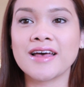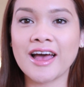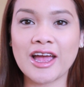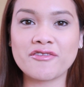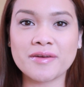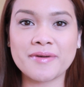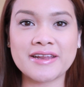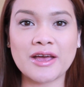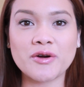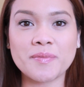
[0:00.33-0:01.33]
Hi
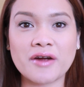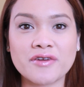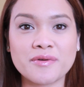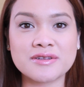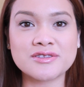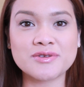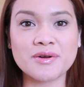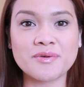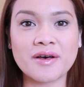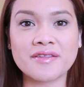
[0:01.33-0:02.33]
everybody, I hope everyone's
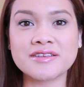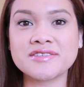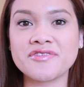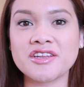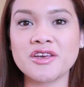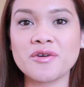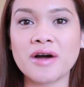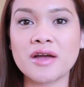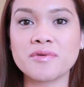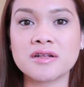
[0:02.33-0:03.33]
doing well. This video
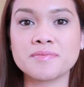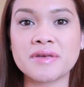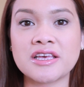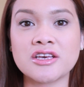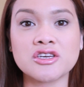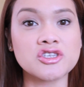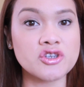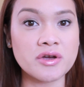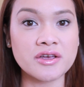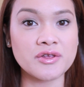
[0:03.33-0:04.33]
I will be
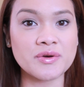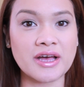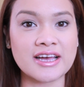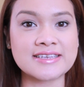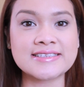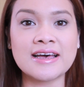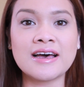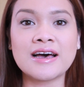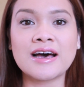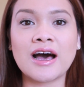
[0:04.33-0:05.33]
showing you guys
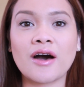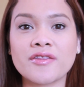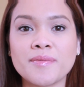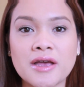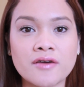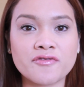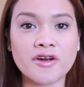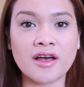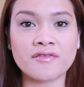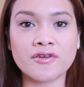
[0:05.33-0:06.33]
how the Makeup
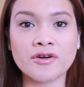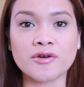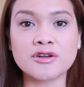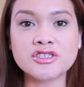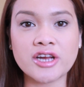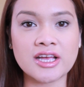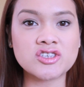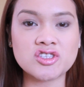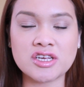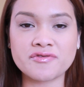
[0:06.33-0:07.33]
Forever Ultra
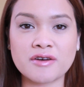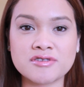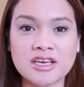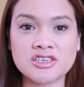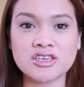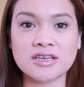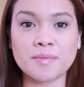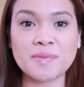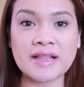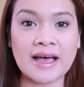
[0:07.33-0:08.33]
HD foundation
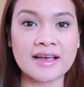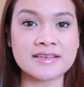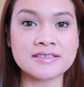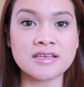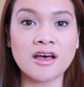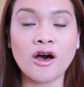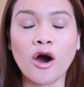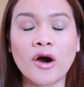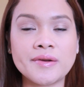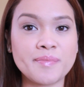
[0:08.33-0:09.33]
applies
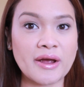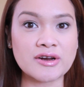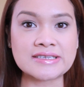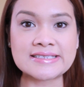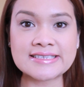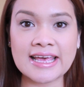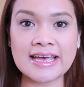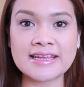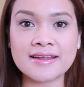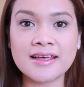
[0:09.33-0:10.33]
on bare
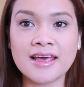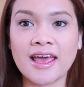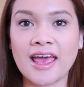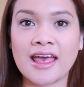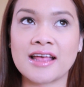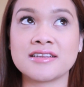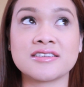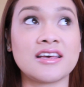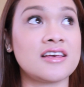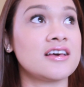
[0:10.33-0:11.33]
skin and
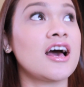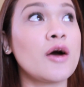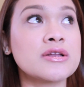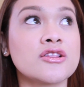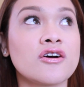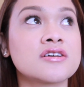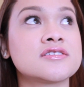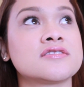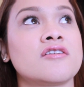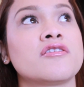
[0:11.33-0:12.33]
how it
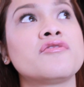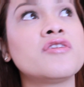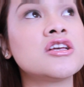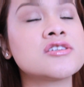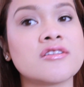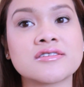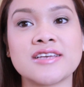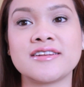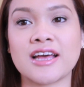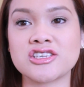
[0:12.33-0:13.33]
looks, or the finish looks
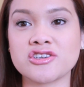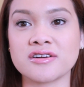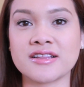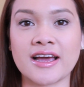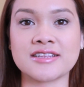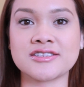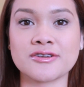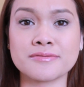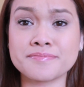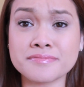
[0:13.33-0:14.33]
in natural light.
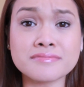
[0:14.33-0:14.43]
So